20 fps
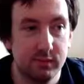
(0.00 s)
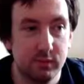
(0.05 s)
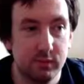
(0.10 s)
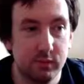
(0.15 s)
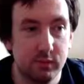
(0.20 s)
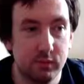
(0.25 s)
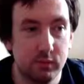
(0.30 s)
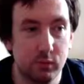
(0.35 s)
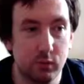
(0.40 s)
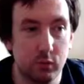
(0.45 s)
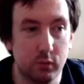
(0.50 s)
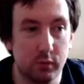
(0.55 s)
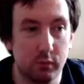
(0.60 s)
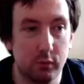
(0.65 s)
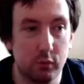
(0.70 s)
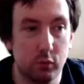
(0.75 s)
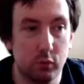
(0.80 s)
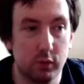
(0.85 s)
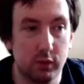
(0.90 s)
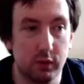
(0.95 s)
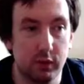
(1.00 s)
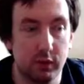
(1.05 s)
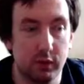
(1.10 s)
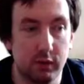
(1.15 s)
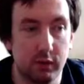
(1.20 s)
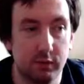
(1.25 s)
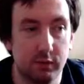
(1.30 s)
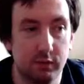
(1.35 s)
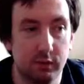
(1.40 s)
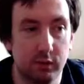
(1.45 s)
There's only 14
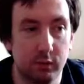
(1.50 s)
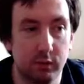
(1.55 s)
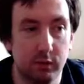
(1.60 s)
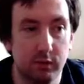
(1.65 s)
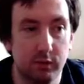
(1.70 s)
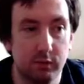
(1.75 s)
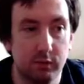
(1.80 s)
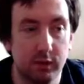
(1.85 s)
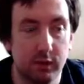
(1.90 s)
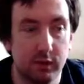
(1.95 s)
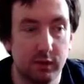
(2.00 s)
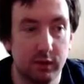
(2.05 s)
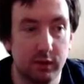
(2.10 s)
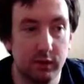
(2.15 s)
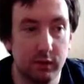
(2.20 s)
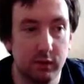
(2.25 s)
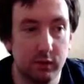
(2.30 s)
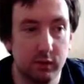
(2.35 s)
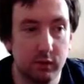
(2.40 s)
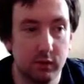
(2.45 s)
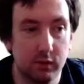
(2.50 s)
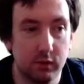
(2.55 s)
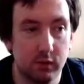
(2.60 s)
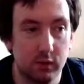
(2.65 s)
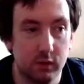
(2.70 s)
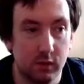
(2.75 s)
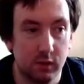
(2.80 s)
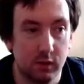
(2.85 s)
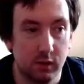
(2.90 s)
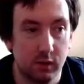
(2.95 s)
left in the wave, 13 now.
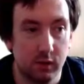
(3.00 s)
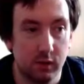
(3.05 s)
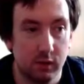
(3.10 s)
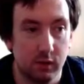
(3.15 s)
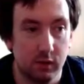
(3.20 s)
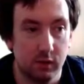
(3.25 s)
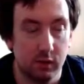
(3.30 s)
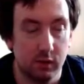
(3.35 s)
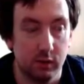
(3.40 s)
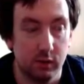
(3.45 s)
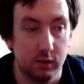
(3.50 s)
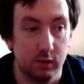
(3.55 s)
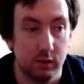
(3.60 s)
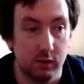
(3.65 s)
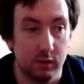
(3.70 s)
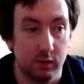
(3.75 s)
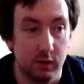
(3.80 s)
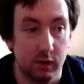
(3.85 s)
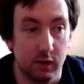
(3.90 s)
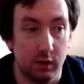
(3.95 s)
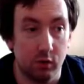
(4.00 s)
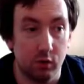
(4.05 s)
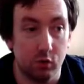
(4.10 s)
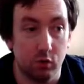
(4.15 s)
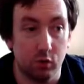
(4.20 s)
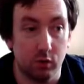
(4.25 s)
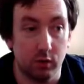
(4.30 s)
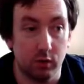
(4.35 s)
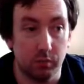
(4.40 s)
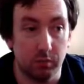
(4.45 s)

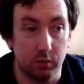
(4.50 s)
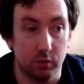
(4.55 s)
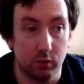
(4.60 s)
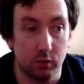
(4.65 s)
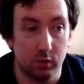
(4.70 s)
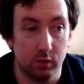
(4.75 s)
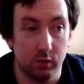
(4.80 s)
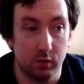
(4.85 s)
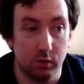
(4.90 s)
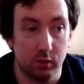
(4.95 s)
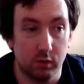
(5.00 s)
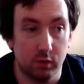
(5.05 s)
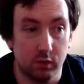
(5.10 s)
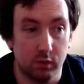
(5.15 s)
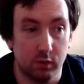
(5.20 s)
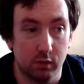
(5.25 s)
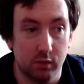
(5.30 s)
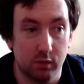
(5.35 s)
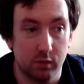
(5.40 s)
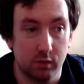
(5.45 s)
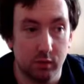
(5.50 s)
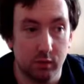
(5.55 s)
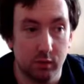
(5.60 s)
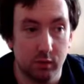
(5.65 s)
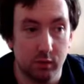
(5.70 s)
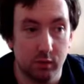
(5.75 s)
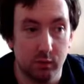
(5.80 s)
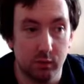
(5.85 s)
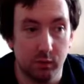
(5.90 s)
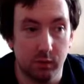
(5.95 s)
Headshot the bloats because it's
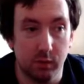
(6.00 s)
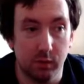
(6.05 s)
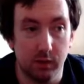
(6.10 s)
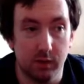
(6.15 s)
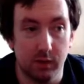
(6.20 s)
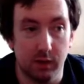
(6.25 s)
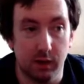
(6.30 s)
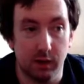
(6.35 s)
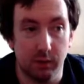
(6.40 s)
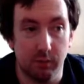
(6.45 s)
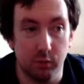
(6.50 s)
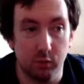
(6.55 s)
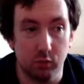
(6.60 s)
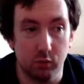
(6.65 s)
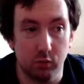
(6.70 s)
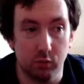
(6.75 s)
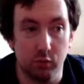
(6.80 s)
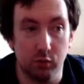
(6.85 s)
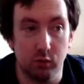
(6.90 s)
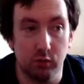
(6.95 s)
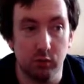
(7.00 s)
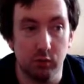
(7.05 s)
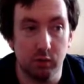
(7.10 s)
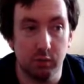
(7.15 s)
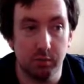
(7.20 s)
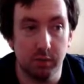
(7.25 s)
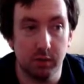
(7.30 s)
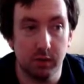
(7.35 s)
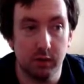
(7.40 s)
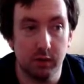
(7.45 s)
a waste of ammo just shooting its
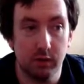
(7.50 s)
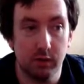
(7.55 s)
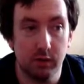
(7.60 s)
belly.